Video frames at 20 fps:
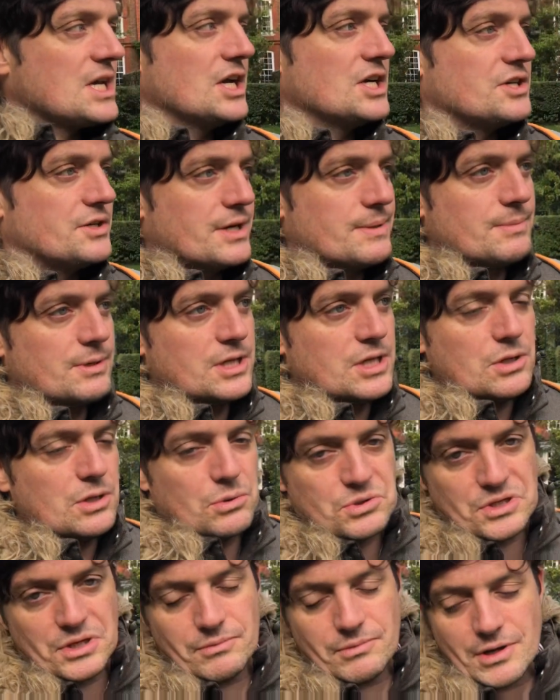country, but he
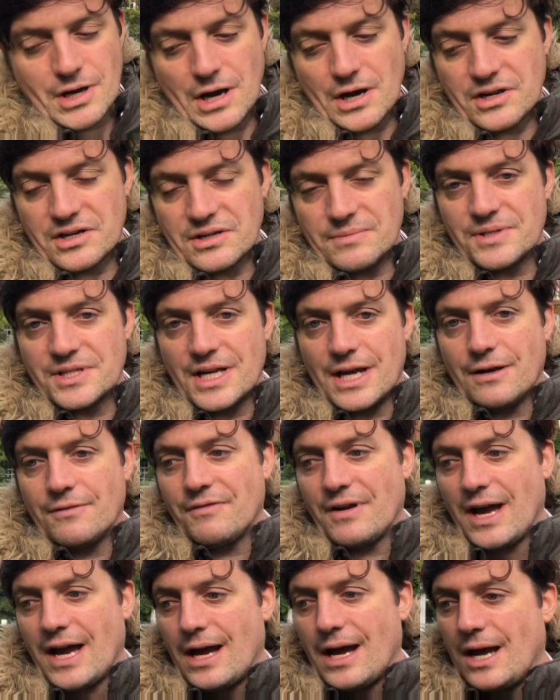also regarded
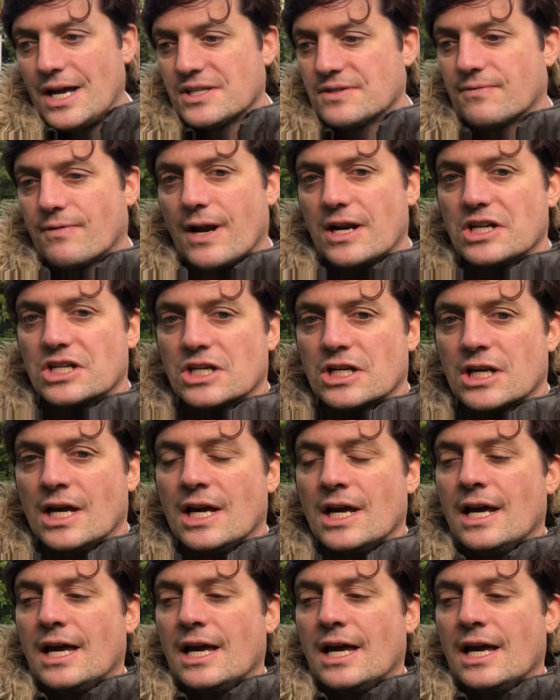himself as French.